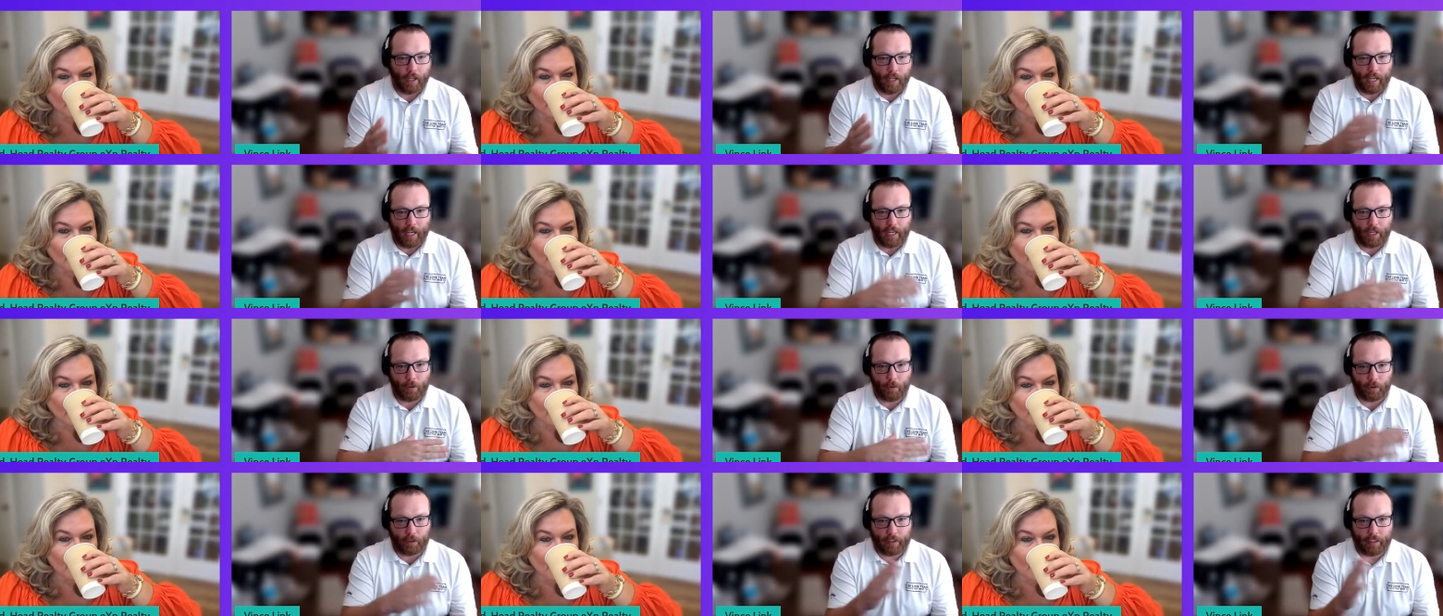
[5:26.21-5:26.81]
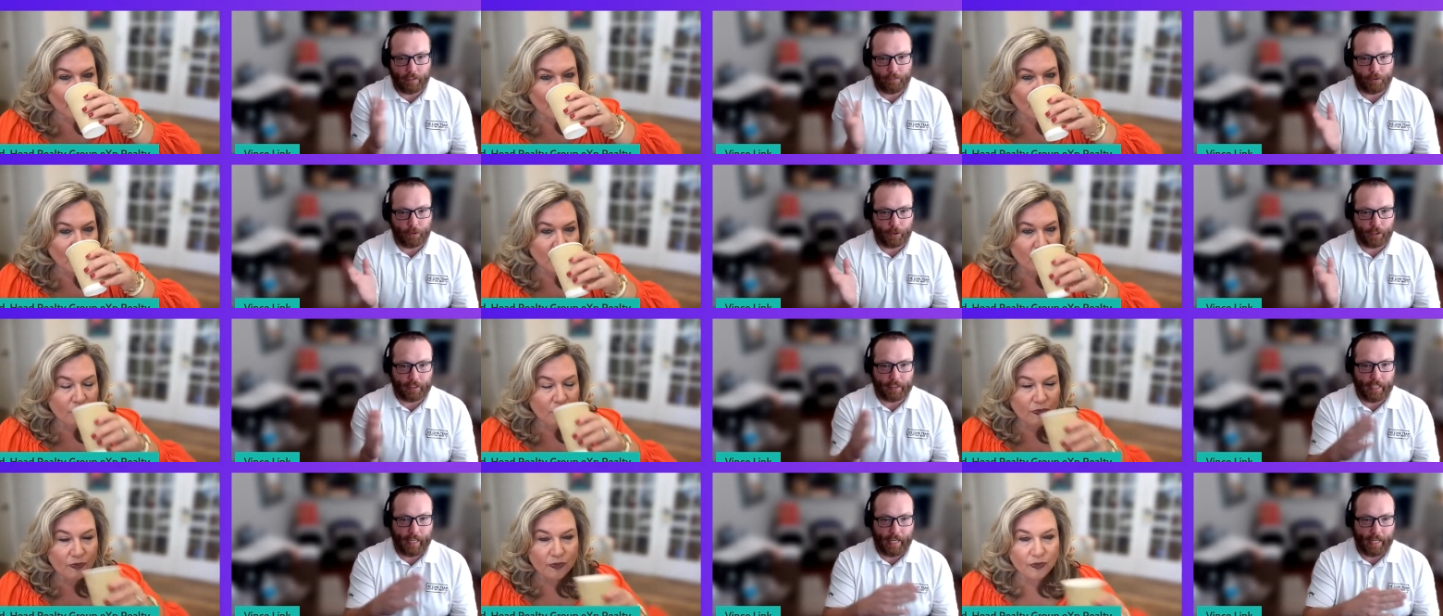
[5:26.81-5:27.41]
Speaker 1: and it will give you
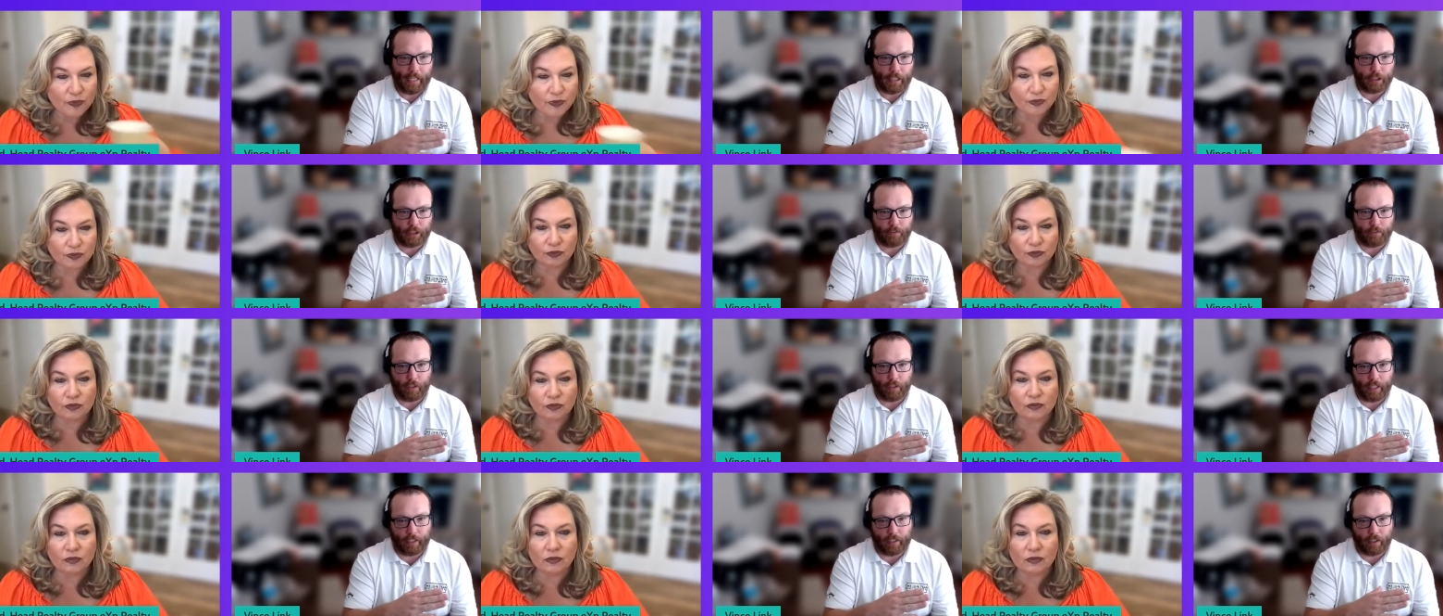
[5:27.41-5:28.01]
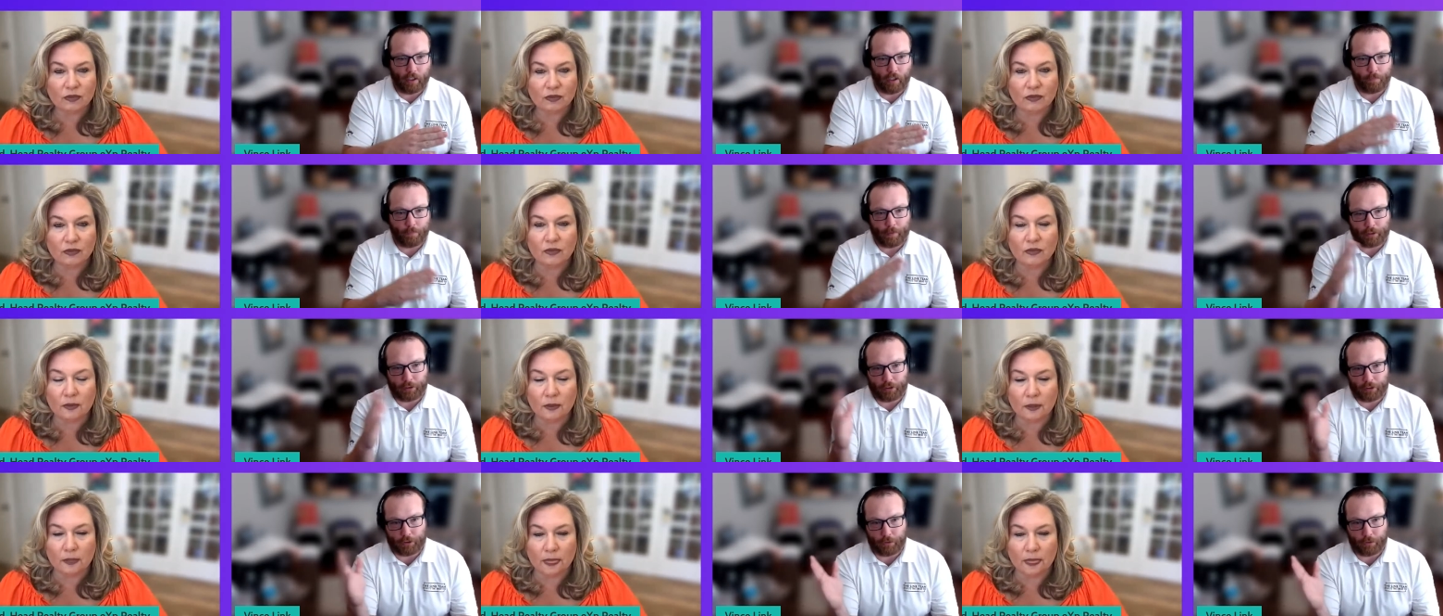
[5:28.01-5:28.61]
a gauge of like oh
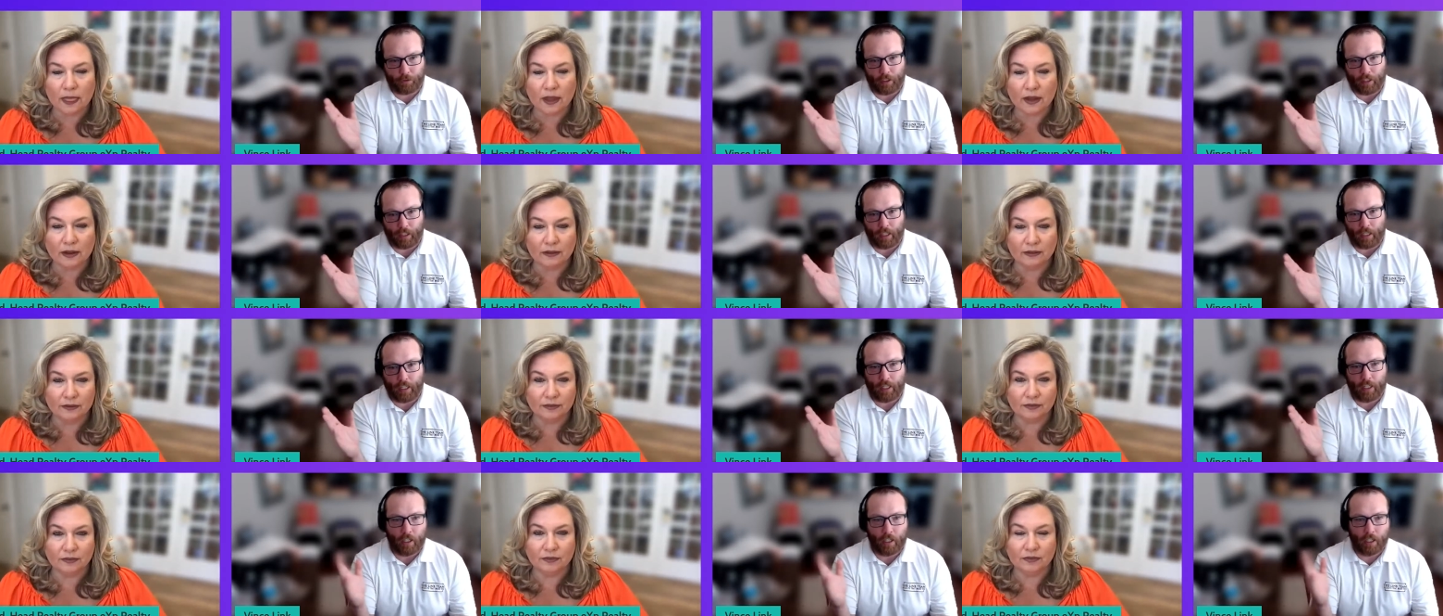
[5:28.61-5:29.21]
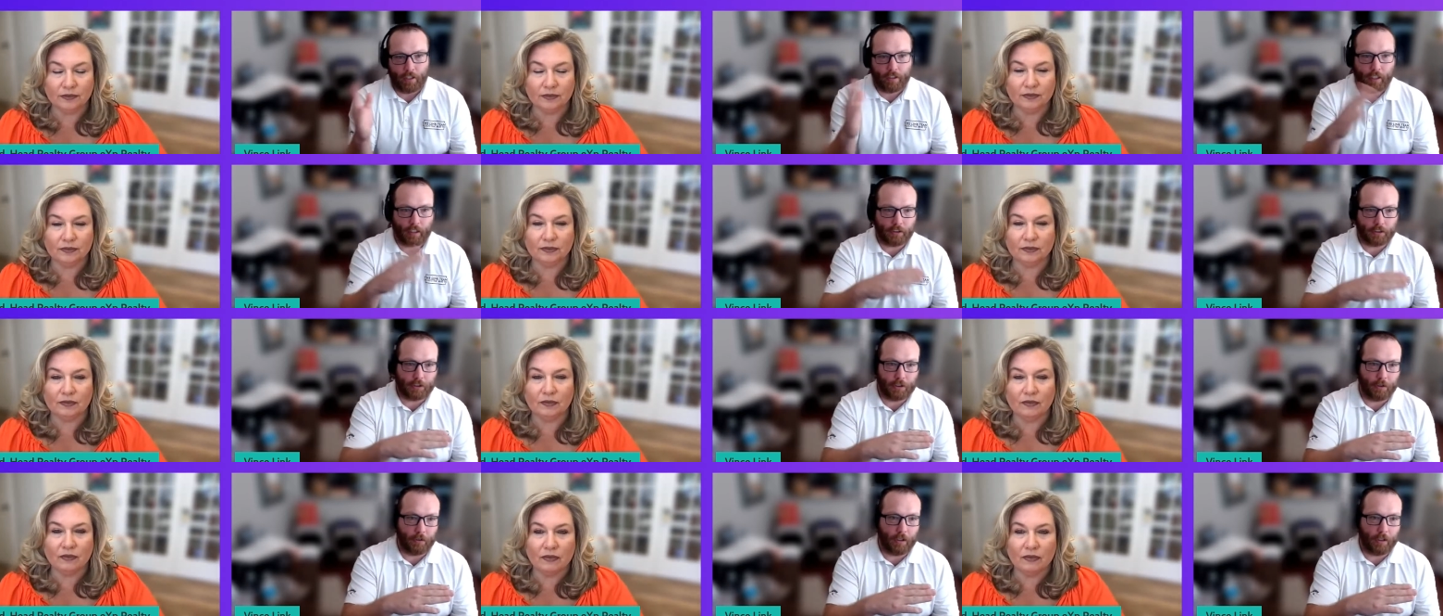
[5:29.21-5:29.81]
that's too high,
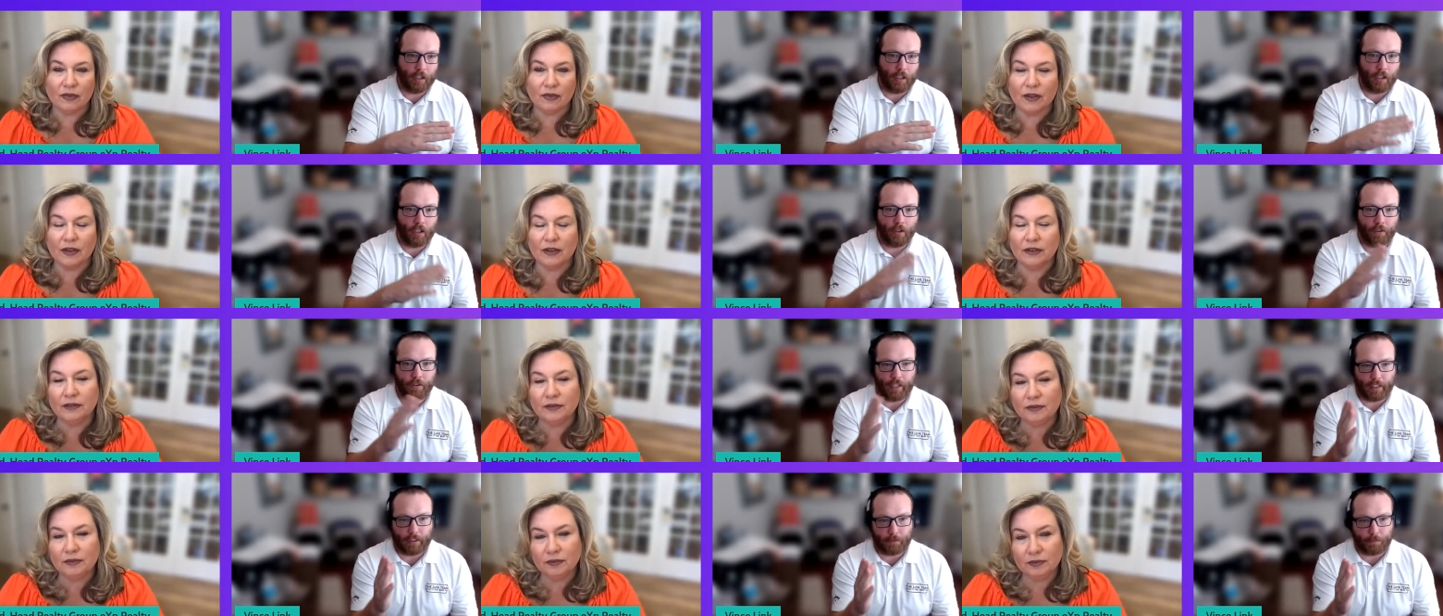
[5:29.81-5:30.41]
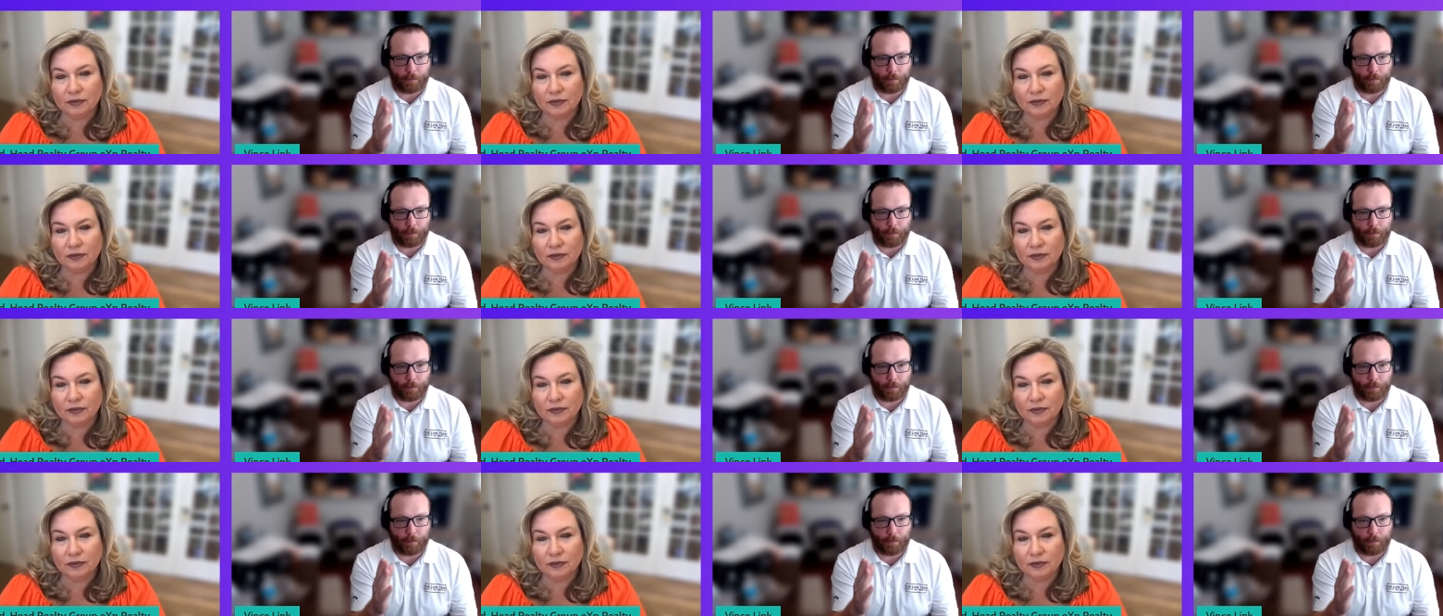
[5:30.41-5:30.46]
that's too low, that's